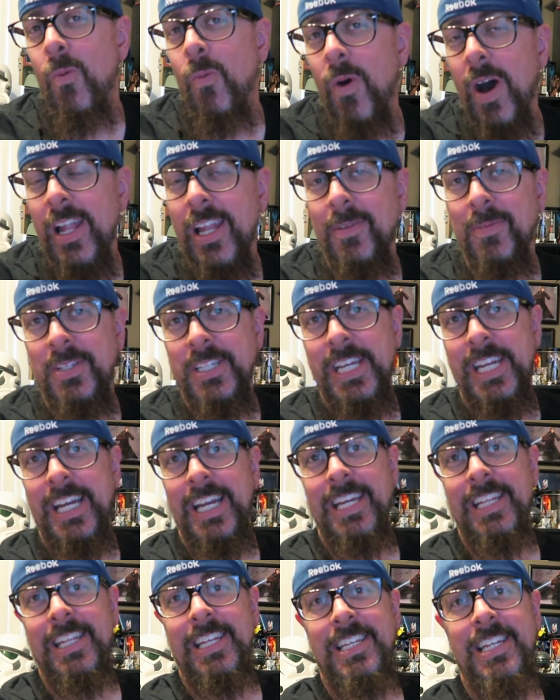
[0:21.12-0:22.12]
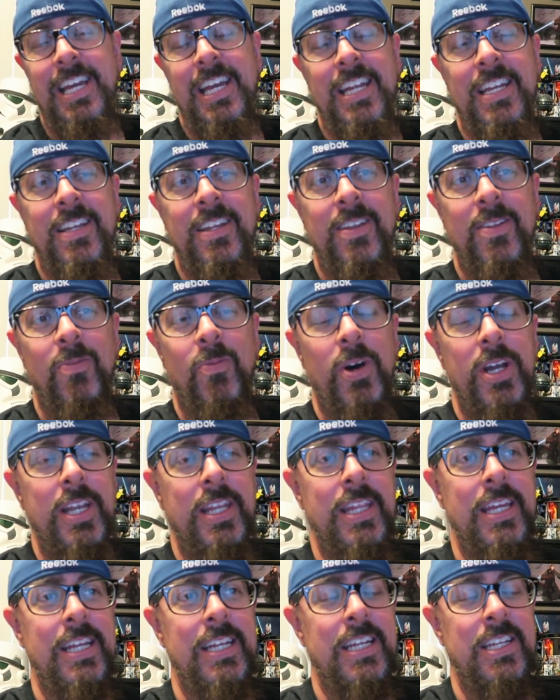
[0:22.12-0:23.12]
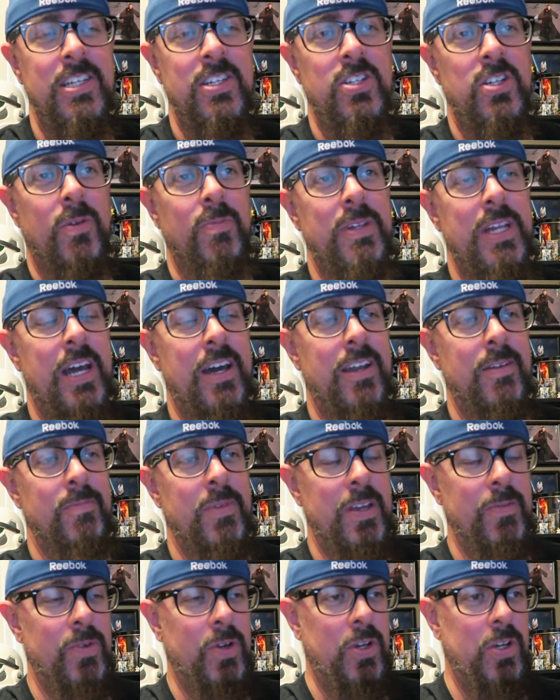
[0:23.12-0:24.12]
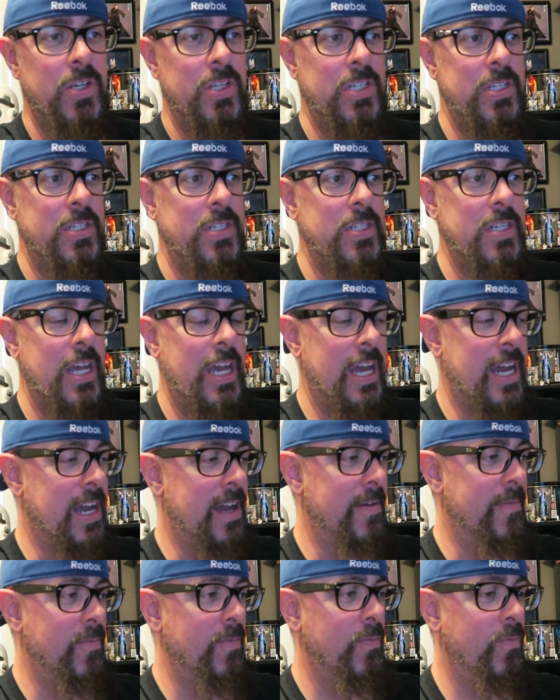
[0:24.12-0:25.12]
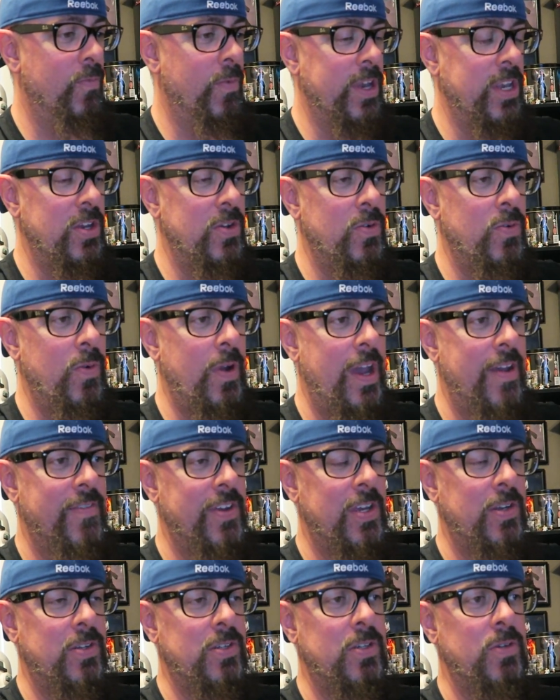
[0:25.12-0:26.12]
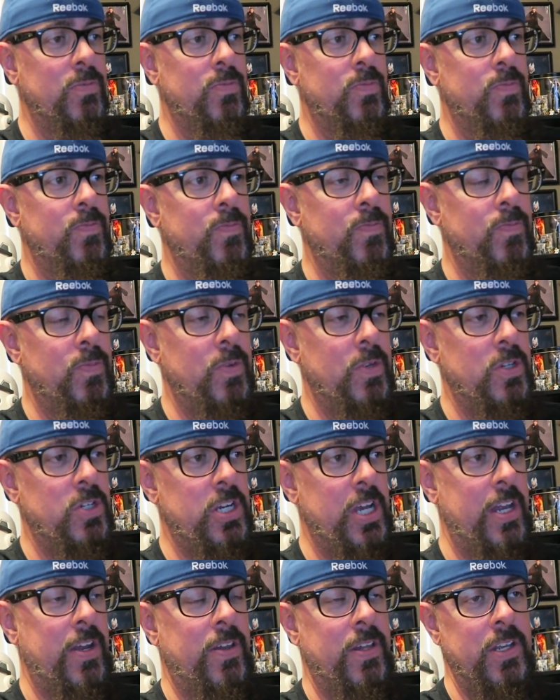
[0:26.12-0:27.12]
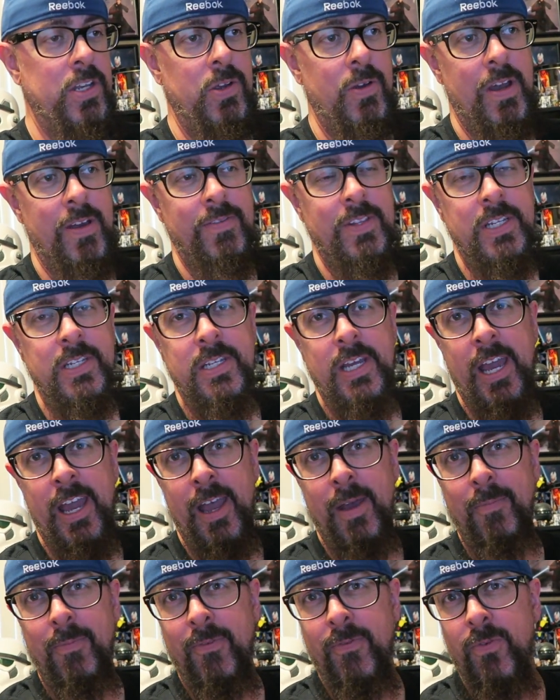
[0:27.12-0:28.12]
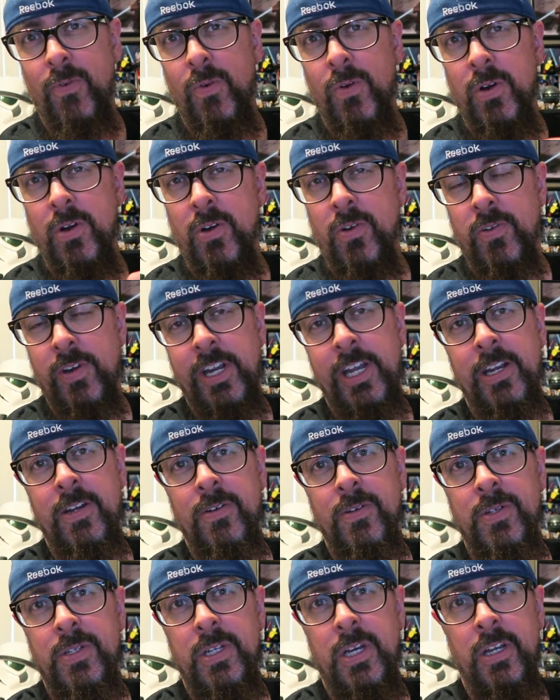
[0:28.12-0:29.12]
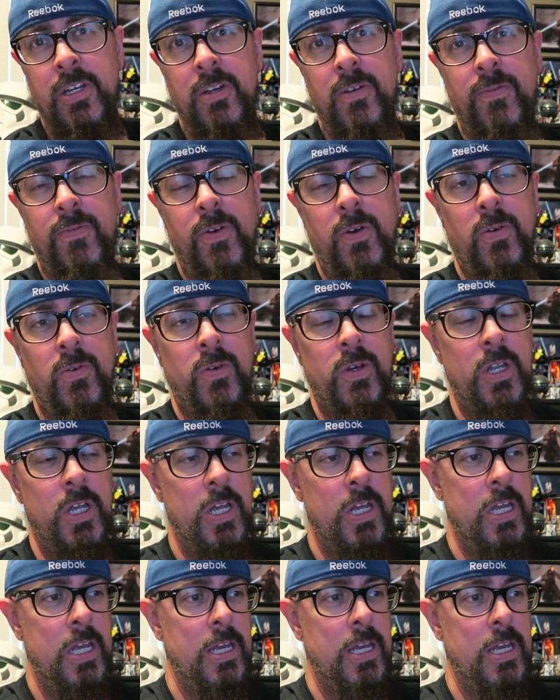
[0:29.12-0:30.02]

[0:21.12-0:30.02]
While I'm sitting in the den, the one thing that's jumped out at me because uh, when you have a YouTube channel and you have this app for creators on your phone,